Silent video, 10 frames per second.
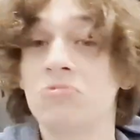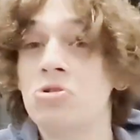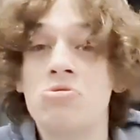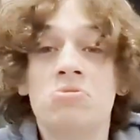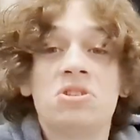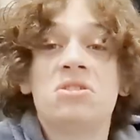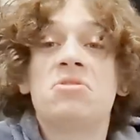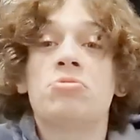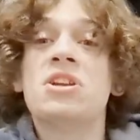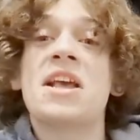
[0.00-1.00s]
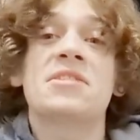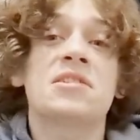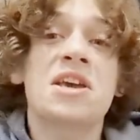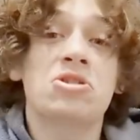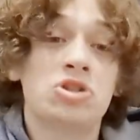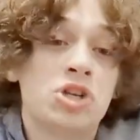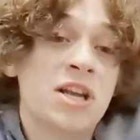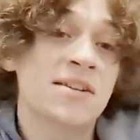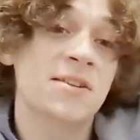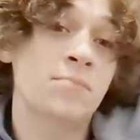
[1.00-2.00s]
2-3 days later, she gets
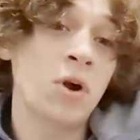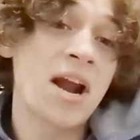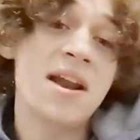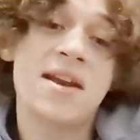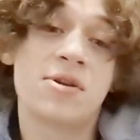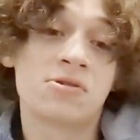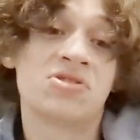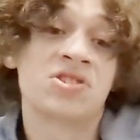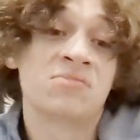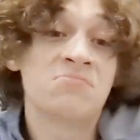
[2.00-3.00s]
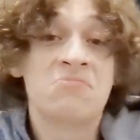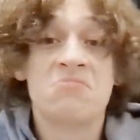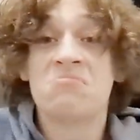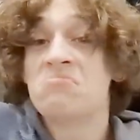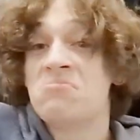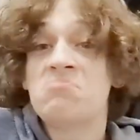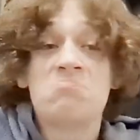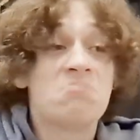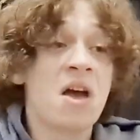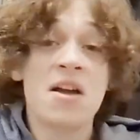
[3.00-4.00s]
a brain aneurysm.
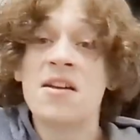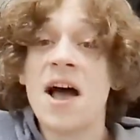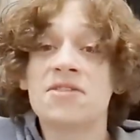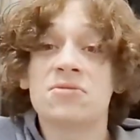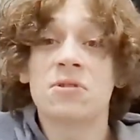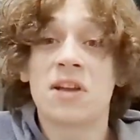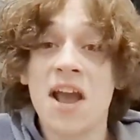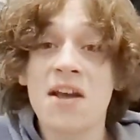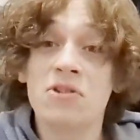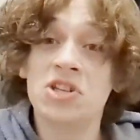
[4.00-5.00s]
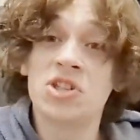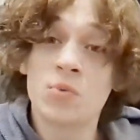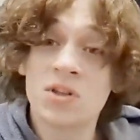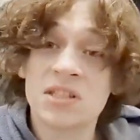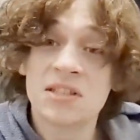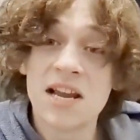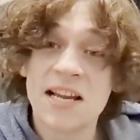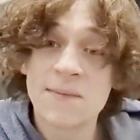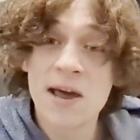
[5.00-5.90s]
That's okay, at least she wasn't taking